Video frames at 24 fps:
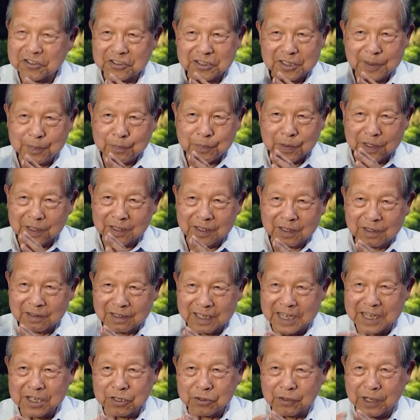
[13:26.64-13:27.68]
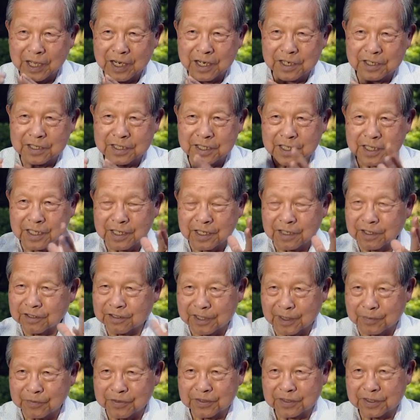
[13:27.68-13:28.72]
separate legal entity in
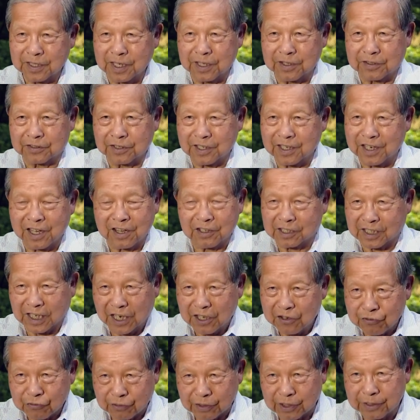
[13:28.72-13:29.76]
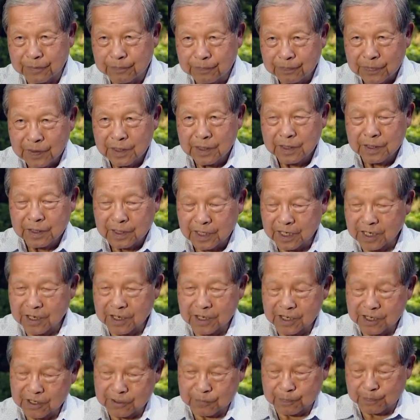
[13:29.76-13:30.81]
some sense, another country. It
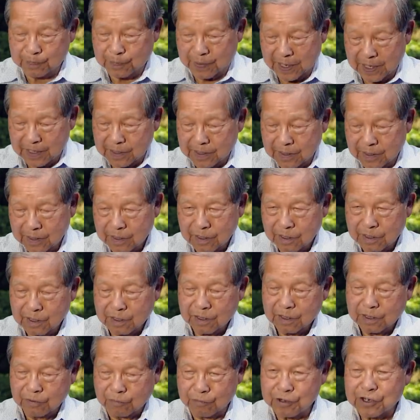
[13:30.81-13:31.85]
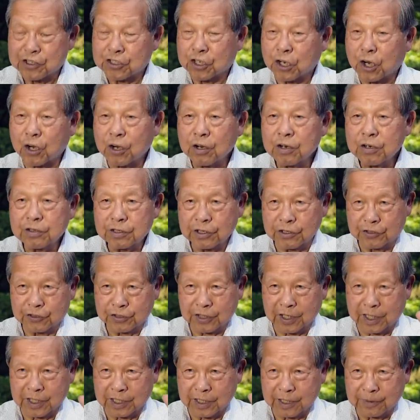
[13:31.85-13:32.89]
has been returned to
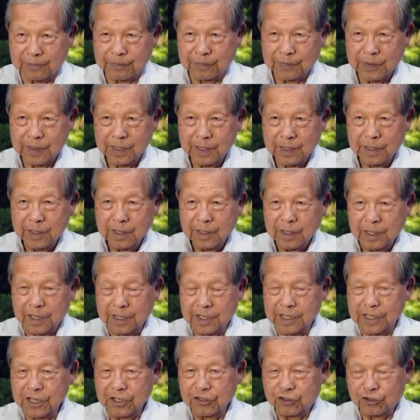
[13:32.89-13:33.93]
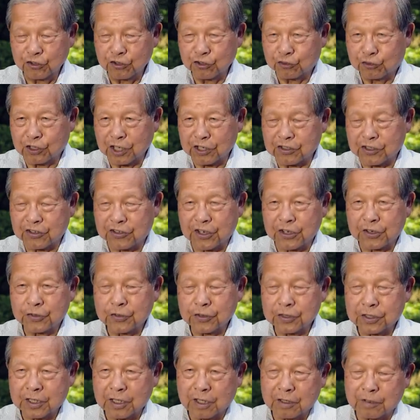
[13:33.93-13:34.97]
China. And the issue is, does the
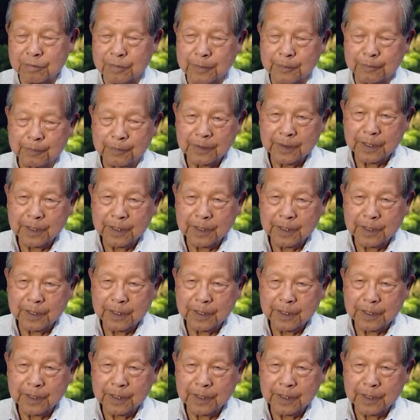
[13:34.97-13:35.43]
central government